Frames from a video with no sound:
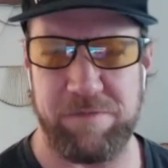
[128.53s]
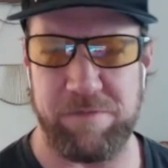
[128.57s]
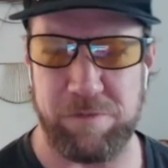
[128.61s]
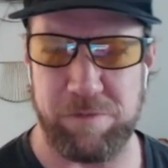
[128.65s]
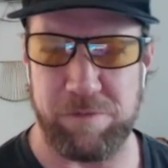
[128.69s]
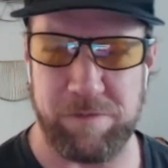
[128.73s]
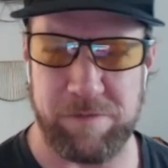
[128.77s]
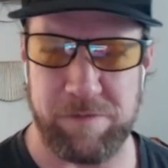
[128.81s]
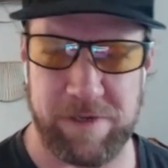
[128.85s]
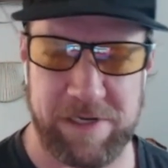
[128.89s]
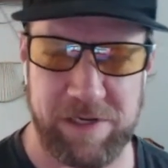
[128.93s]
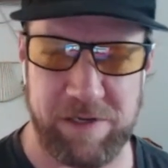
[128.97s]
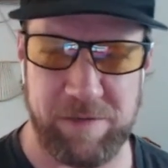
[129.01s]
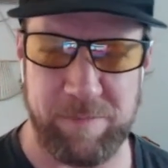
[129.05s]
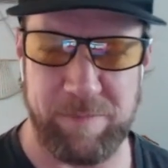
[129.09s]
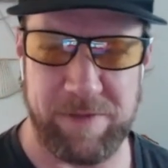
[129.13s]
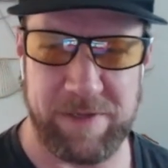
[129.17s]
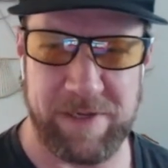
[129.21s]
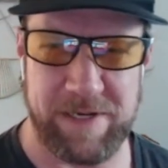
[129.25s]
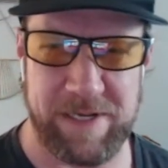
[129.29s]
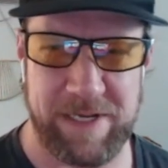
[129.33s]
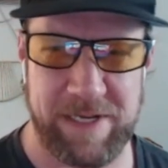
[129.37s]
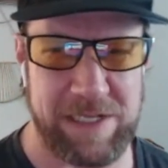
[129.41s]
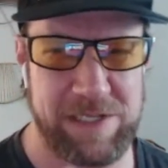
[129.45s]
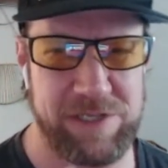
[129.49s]
full and
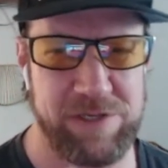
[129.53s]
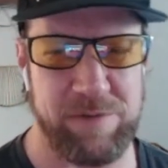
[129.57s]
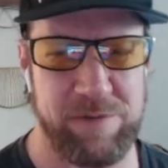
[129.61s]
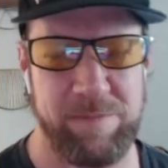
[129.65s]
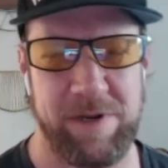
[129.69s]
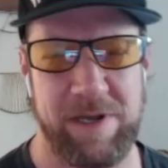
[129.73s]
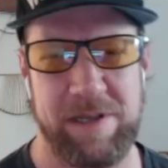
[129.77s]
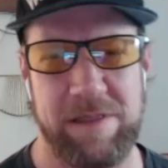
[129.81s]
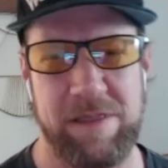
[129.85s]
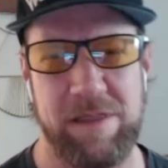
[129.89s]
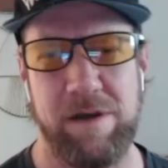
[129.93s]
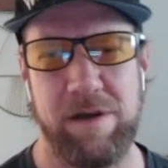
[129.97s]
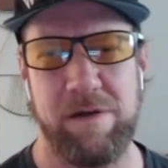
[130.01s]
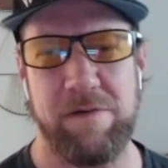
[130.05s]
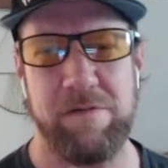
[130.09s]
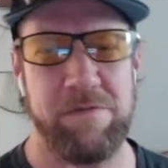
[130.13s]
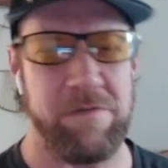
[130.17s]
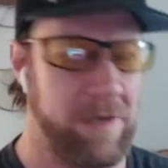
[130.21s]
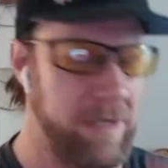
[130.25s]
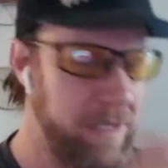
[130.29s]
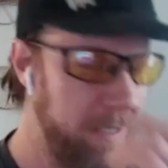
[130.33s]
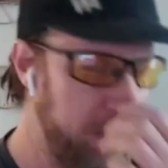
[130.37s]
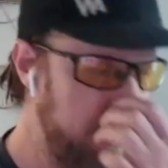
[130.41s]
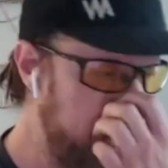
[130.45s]
complete answer, but I love